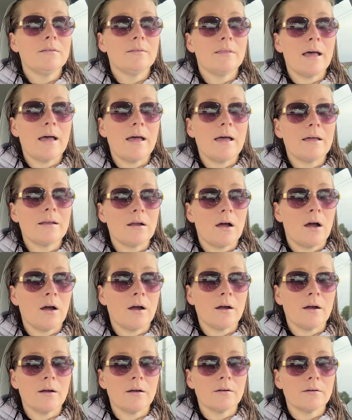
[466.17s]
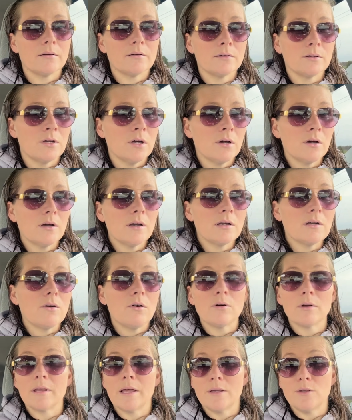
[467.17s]
that are good
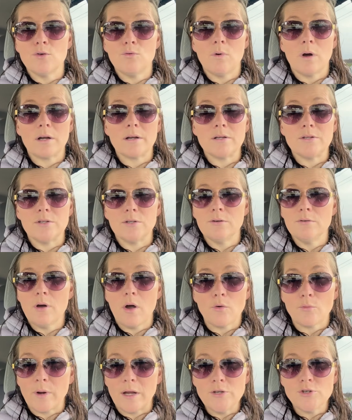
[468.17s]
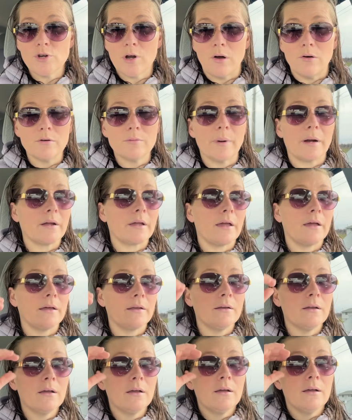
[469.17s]
or that you want to do, arrange your own market.